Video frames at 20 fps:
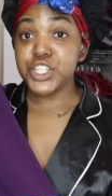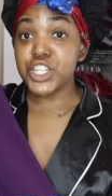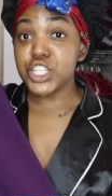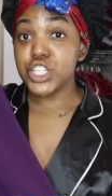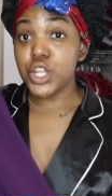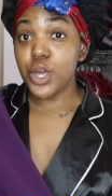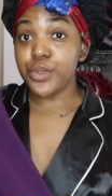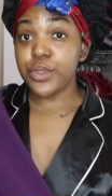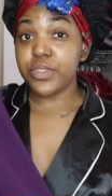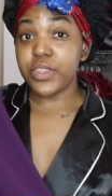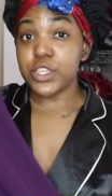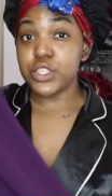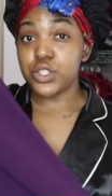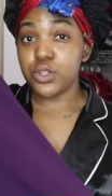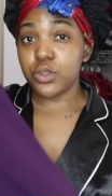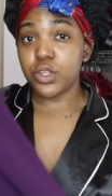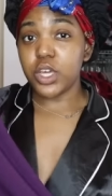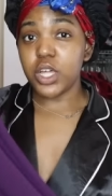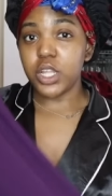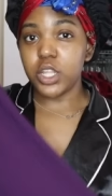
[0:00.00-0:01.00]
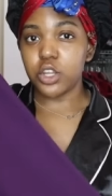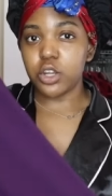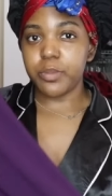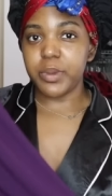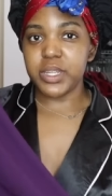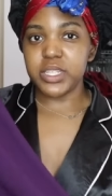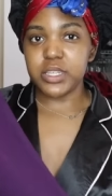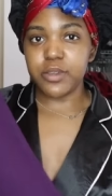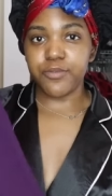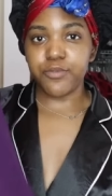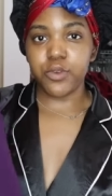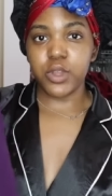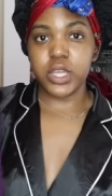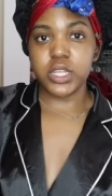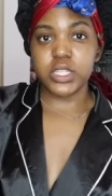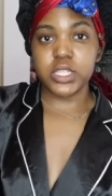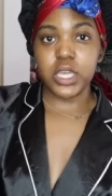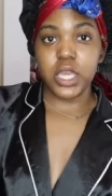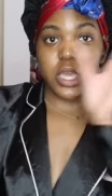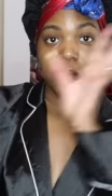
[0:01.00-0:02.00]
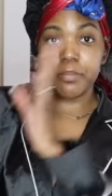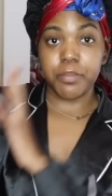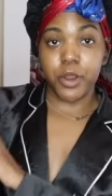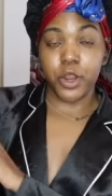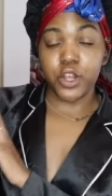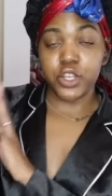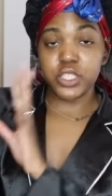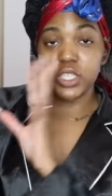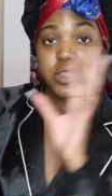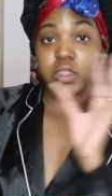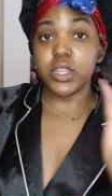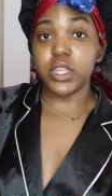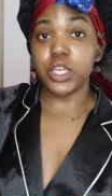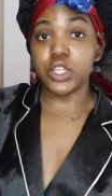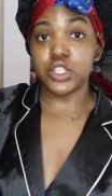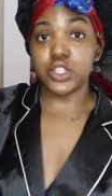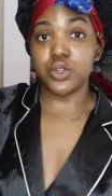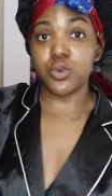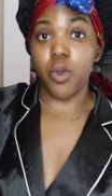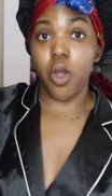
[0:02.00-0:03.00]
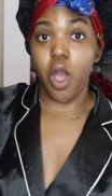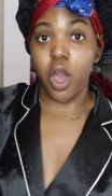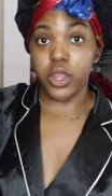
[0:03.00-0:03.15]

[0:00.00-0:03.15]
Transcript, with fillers: but just know that these do look a little bit different in person than they do